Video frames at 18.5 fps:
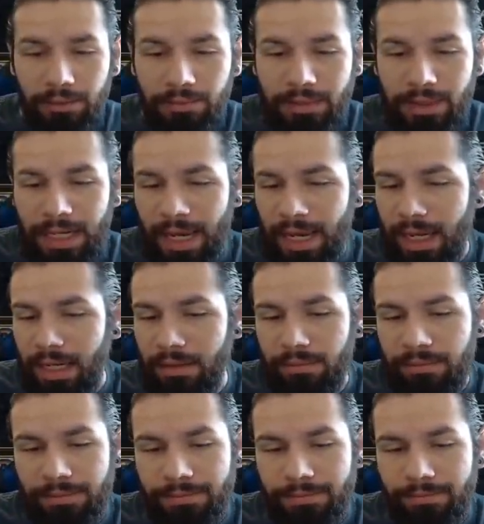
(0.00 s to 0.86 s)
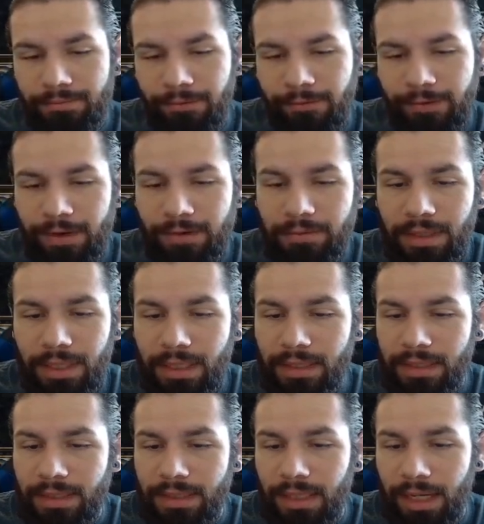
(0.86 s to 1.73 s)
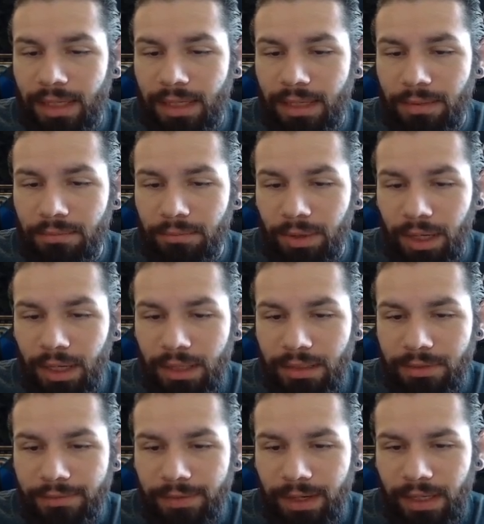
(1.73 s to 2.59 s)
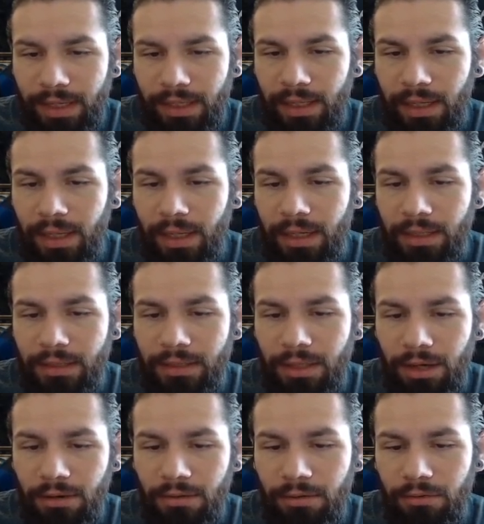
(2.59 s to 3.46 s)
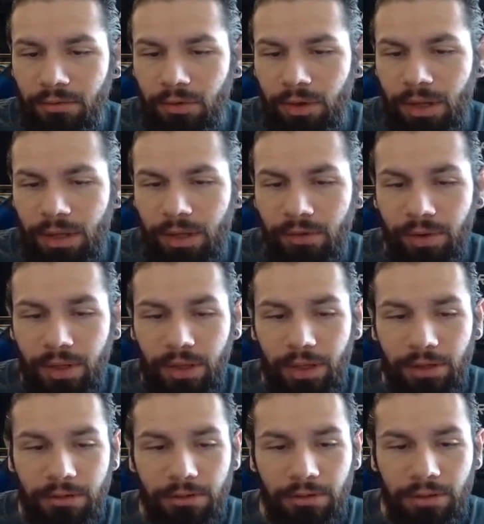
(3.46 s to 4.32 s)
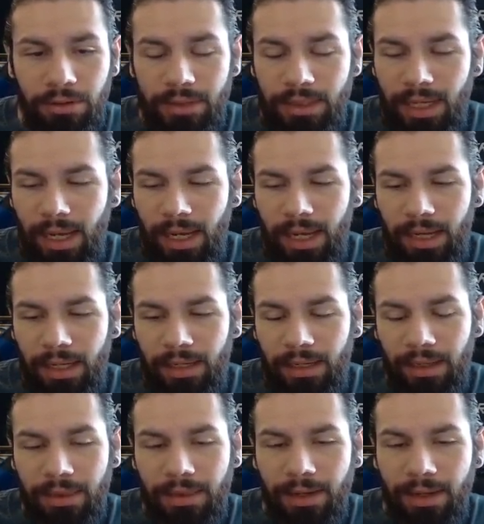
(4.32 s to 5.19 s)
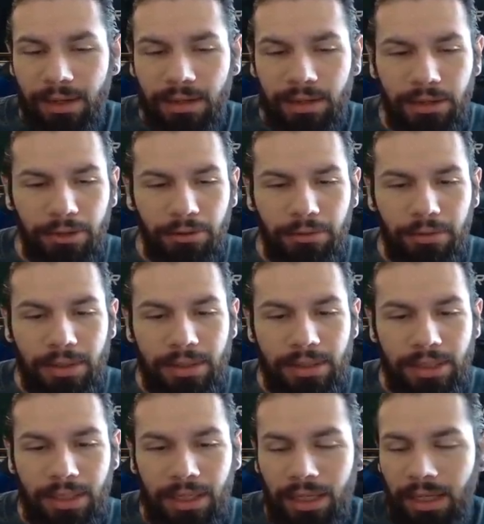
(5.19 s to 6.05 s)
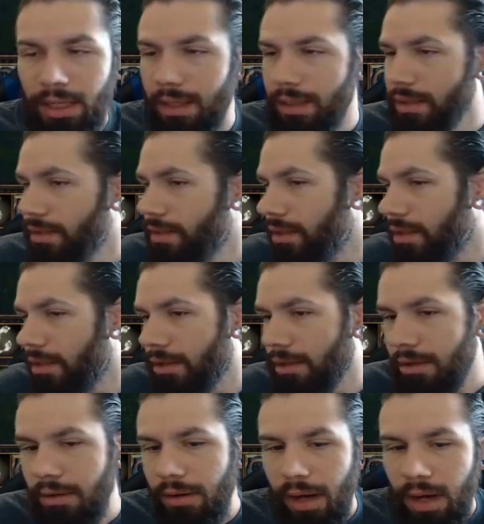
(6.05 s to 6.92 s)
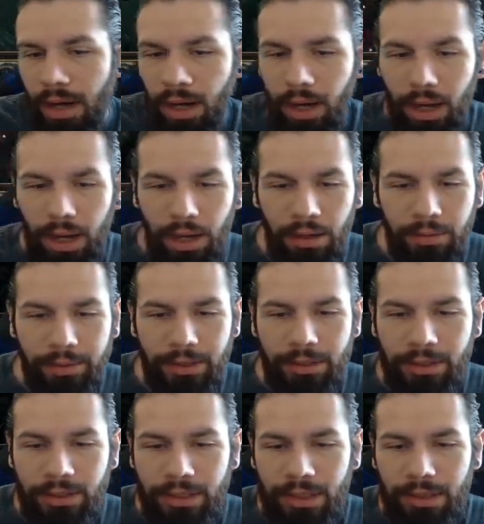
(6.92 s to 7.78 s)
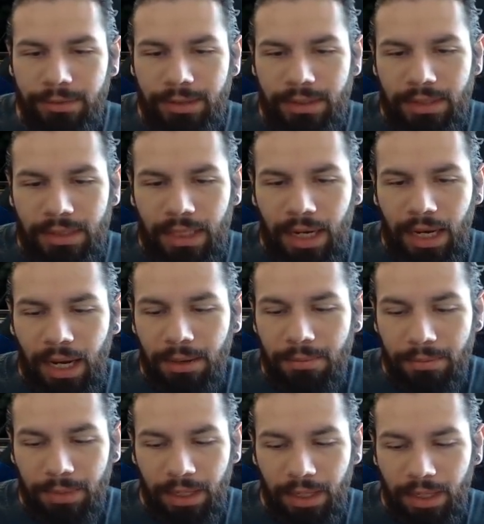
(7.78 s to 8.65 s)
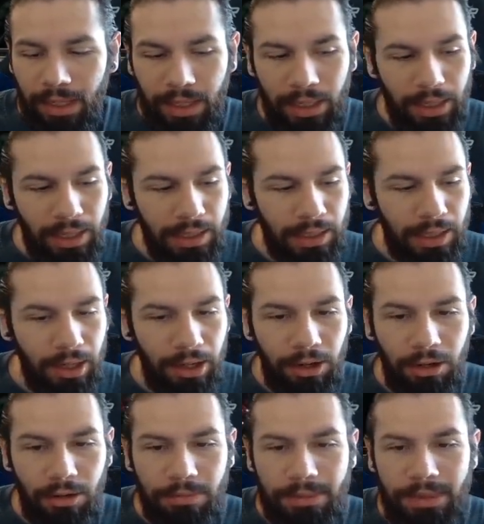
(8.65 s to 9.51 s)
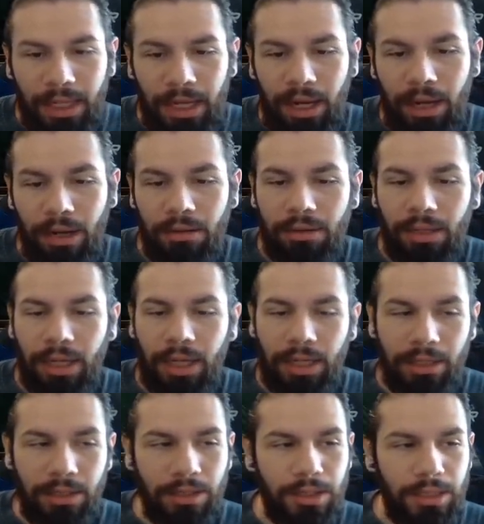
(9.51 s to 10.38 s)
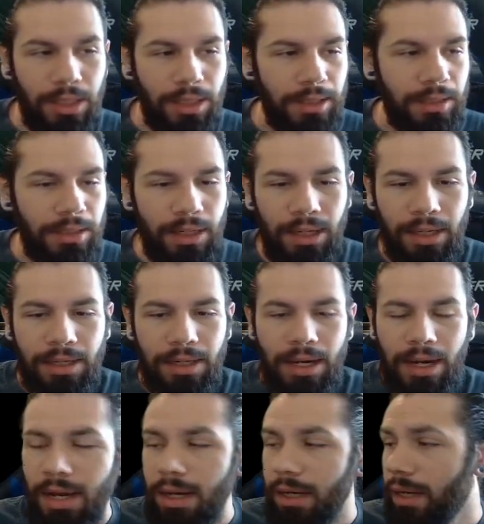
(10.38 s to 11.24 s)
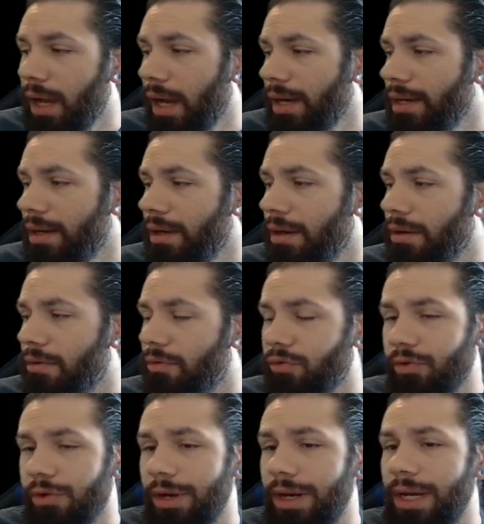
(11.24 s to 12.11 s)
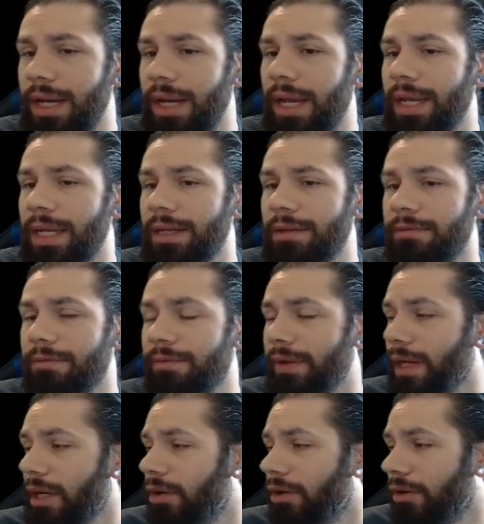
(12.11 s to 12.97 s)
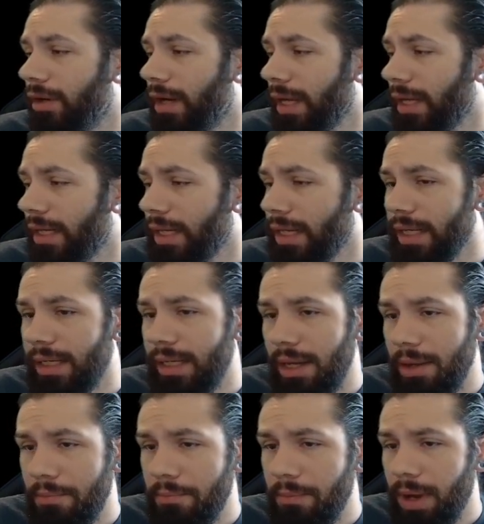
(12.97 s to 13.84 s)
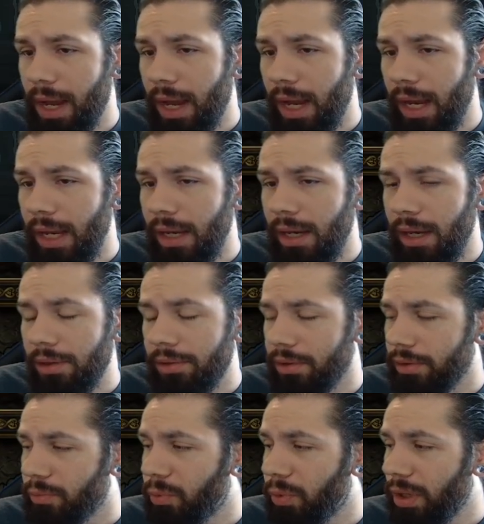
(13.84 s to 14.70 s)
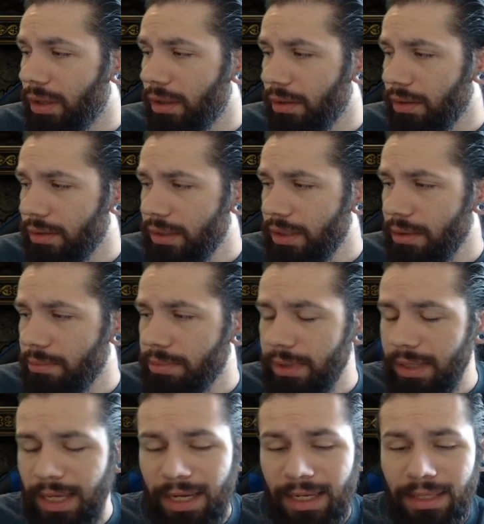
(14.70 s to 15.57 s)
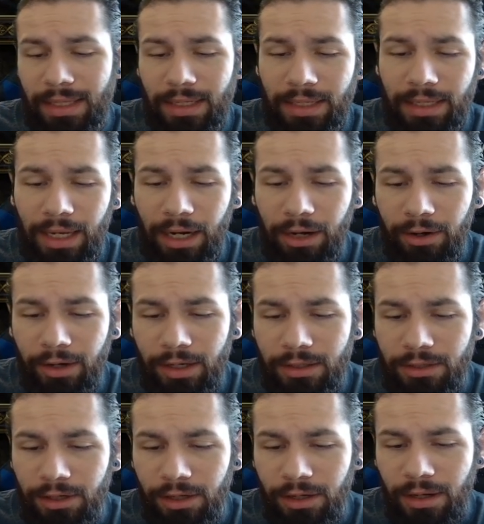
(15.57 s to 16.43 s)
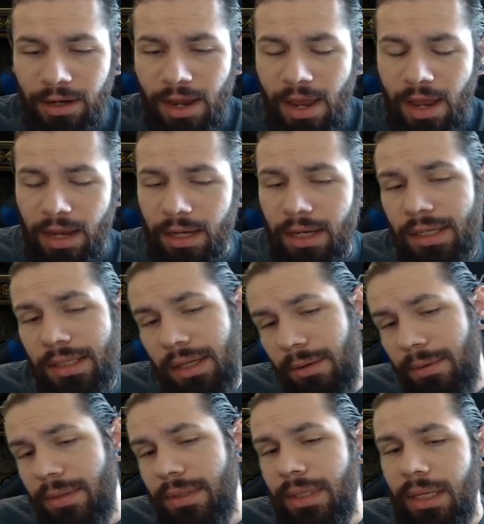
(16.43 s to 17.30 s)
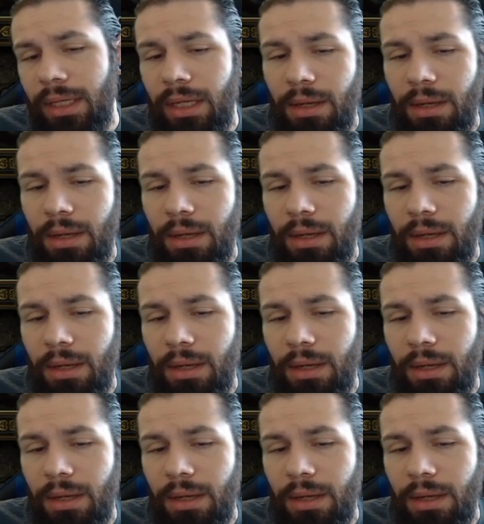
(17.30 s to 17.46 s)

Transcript: 10-15 second boss fight. So really, really cool tech. Thank you once again to Wishes He Was Gambit. It helped out a shit ton. Kind of reinvigorated my will to play the character, because I was thinking